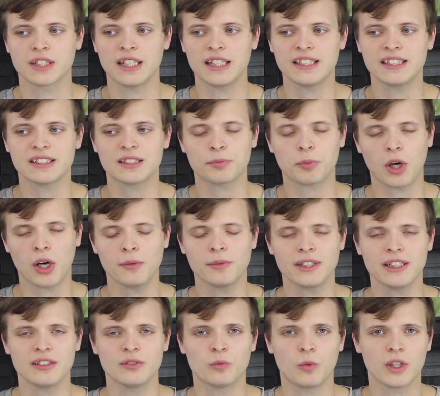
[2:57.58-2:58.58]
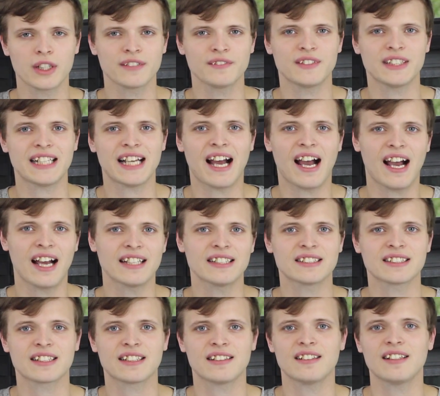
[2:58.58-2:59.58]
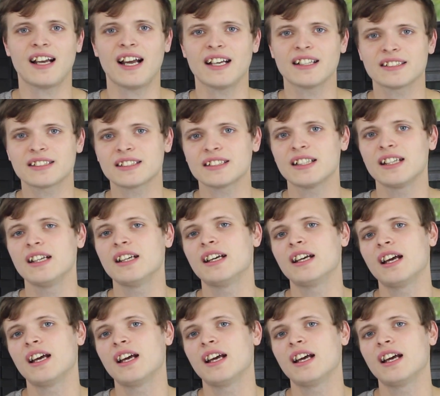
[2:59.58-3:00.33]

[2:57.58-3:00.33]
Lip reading: It is probably one of the highest class